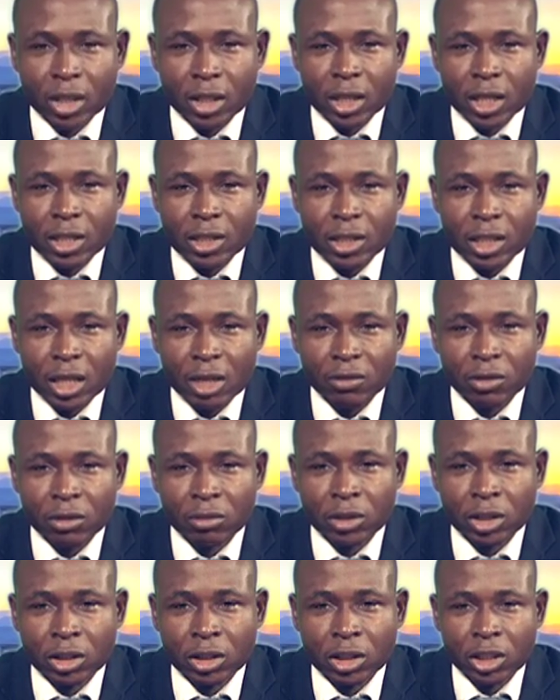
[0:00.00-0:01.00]
Let's hear
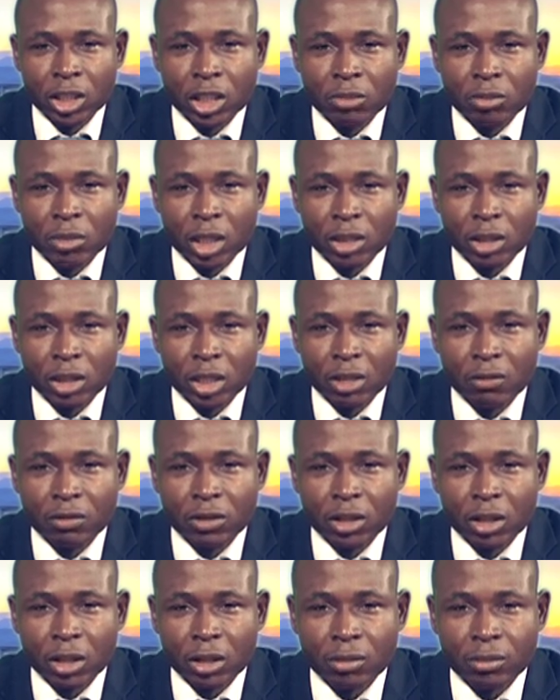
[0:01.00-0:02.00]
from the richest man in
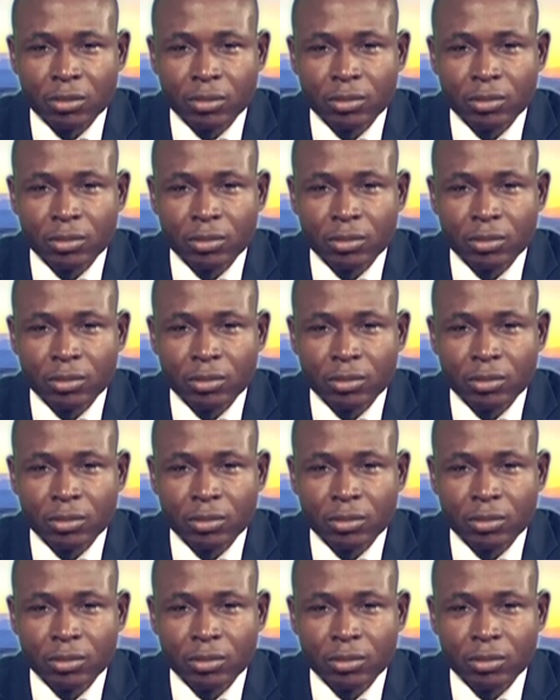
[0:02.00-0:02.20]
Africa.